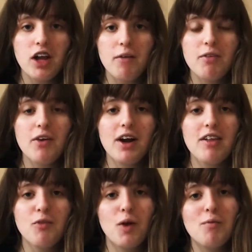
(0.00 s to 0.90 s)
And I'm so
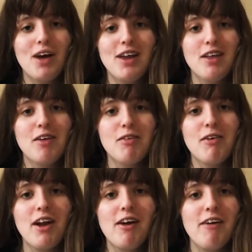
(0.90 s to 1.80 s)
glad someone made it. So
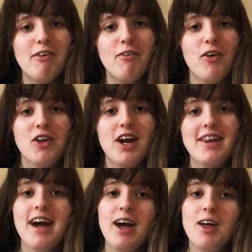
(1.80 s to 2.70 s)
Zoella, if you're watching,
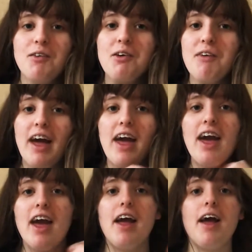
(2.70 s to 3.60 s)
I doubt you will
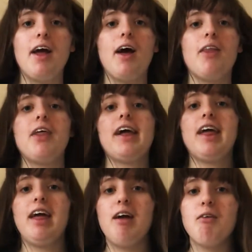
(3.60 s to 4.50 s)
be,
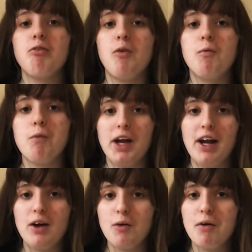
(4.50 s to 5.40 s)
thank you for
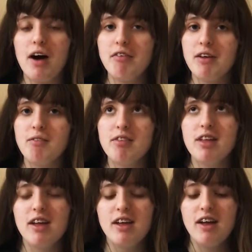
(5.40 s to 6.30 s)
bringing out your perfumes.